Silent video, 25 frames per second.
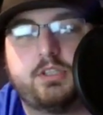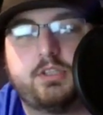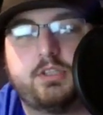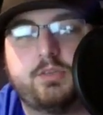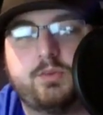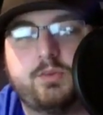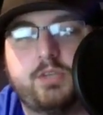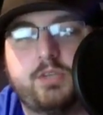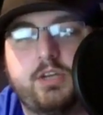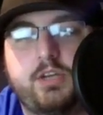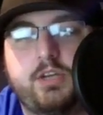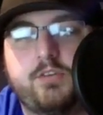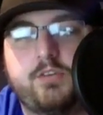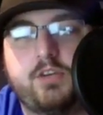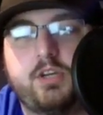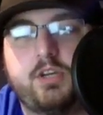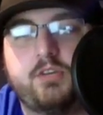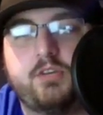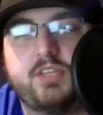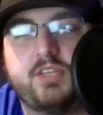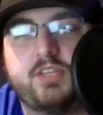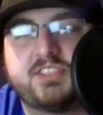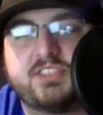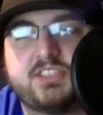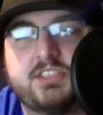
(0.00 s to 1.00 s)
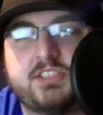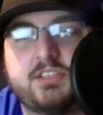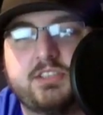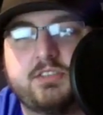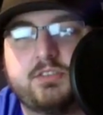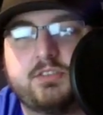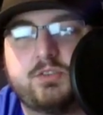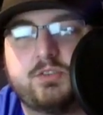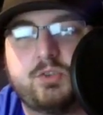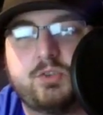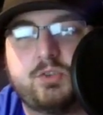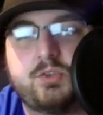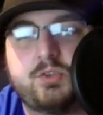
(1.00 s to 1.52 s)
they already invested
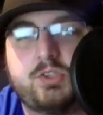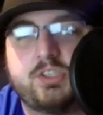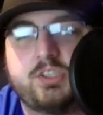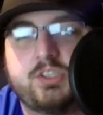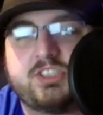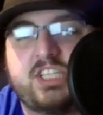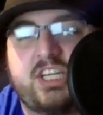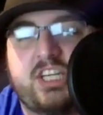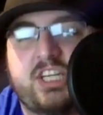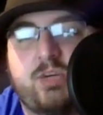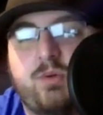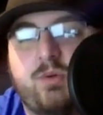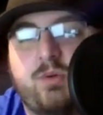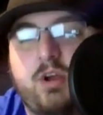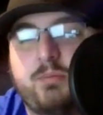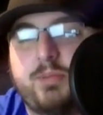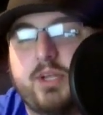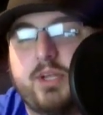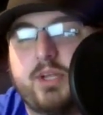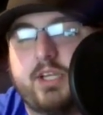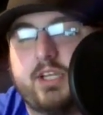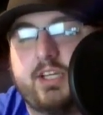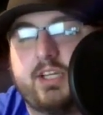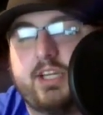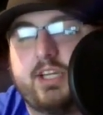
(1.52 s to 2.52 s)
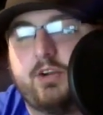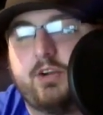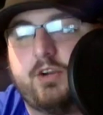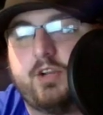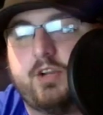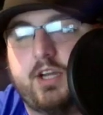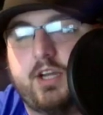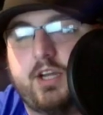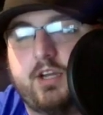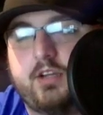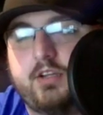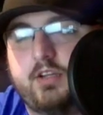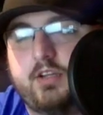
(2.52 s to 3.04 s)
a second-round pick in
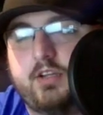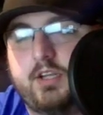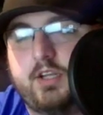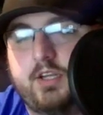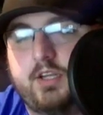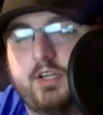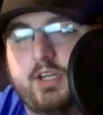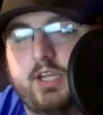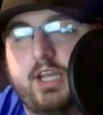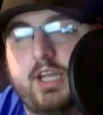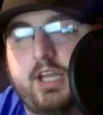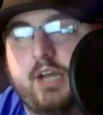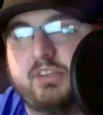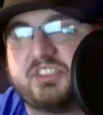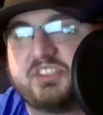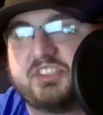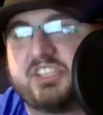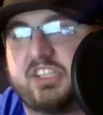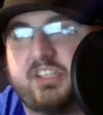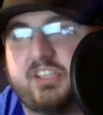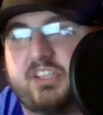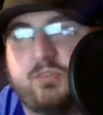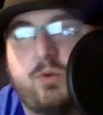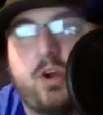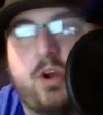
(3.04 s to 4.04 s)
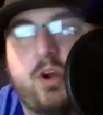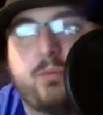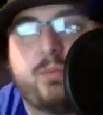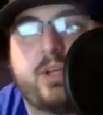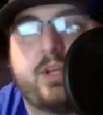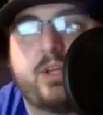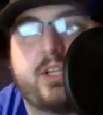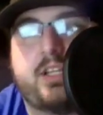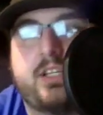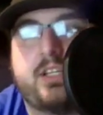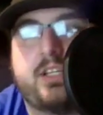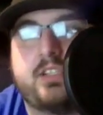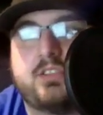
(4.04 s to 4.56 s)
Kerryon and now a second-round
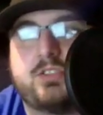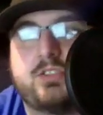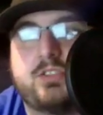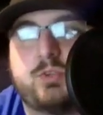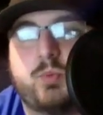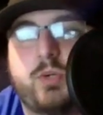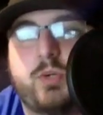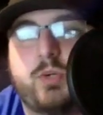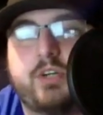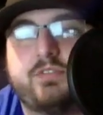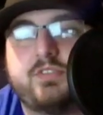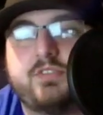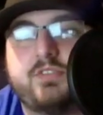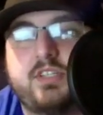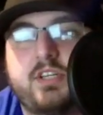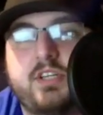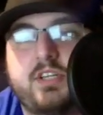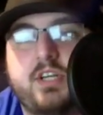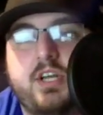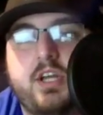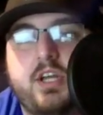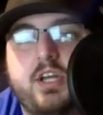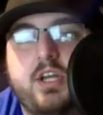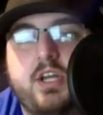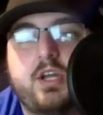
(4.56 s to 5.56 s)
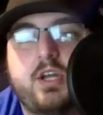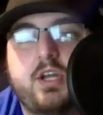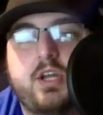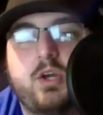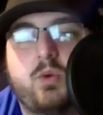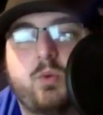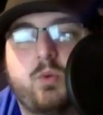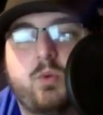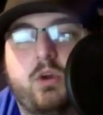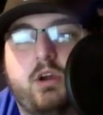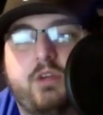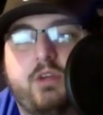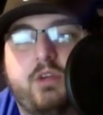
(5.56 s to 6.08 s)
pick in Swift,
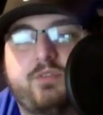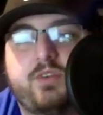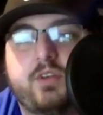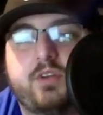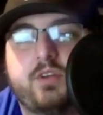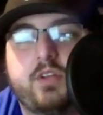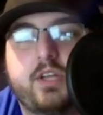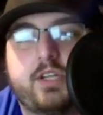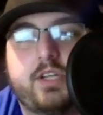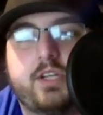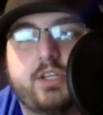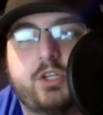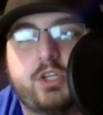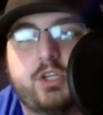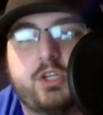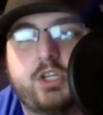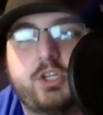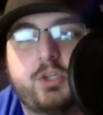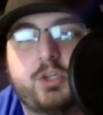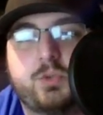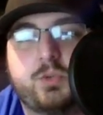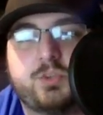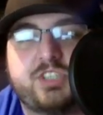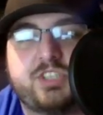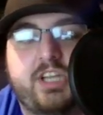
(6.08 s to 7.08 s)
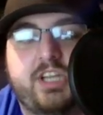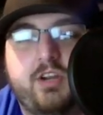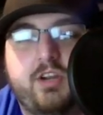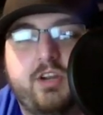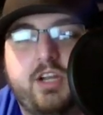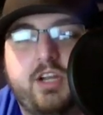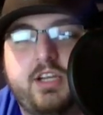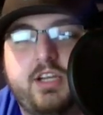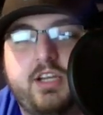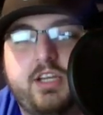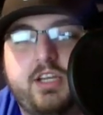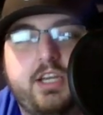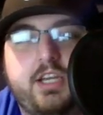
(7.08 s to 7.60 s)
where I feel like they're going to use
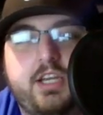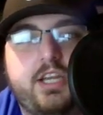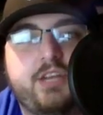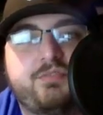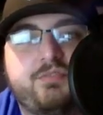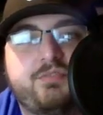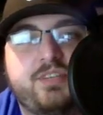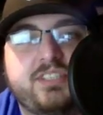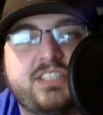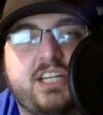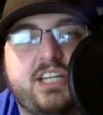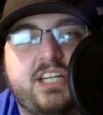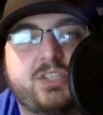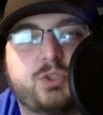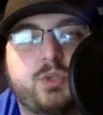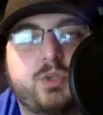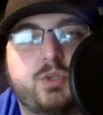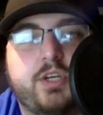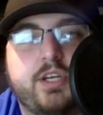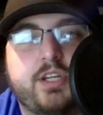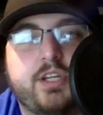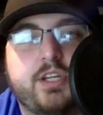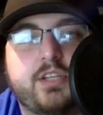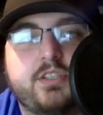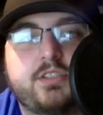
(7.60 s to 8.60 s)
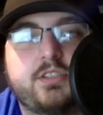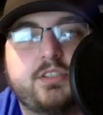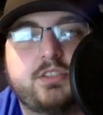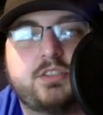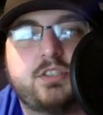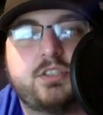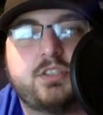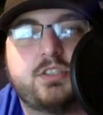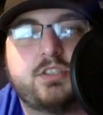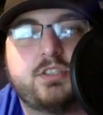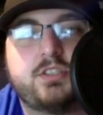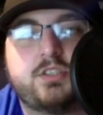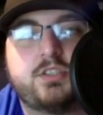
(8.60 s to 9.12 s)
Kerryon if he's not traded.
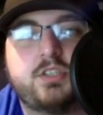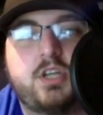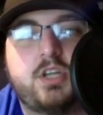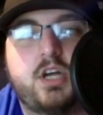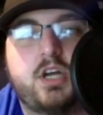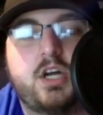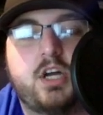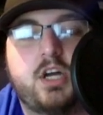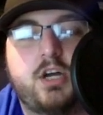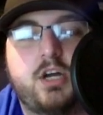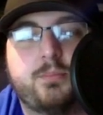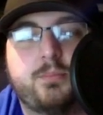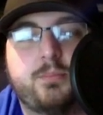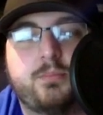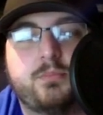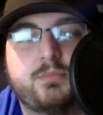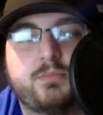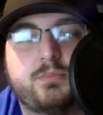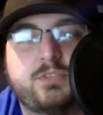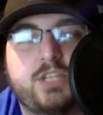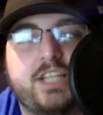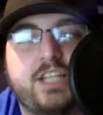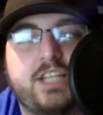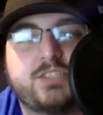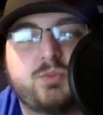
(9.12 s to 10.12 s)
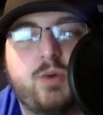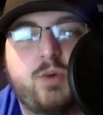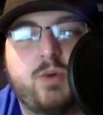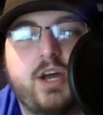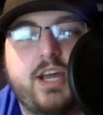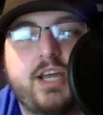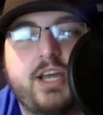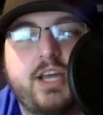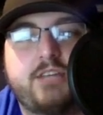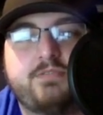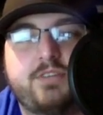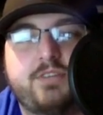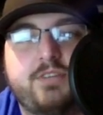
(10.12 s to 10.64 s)
That's
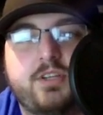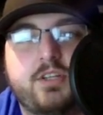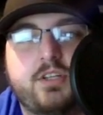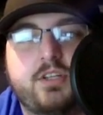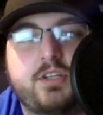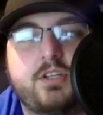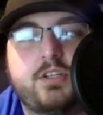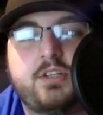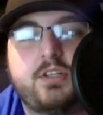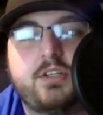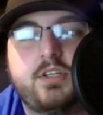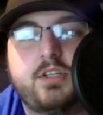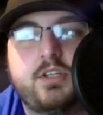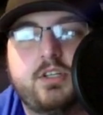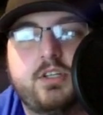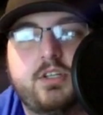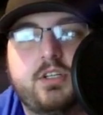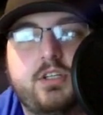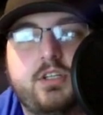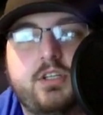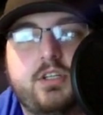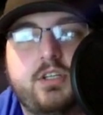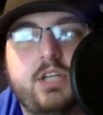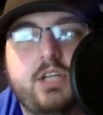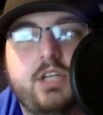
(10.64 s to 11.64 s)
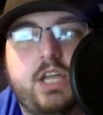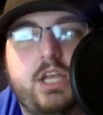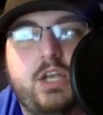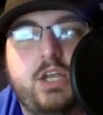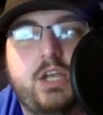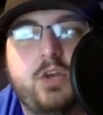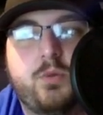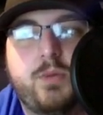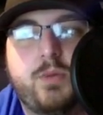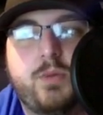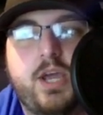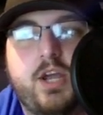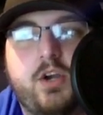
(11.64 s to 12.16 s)
why I feel
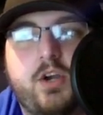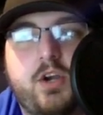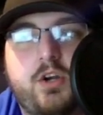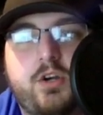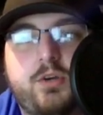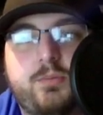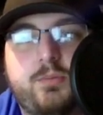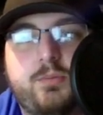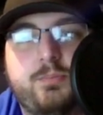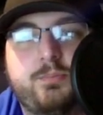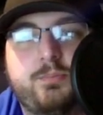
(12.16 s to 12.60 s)
no matter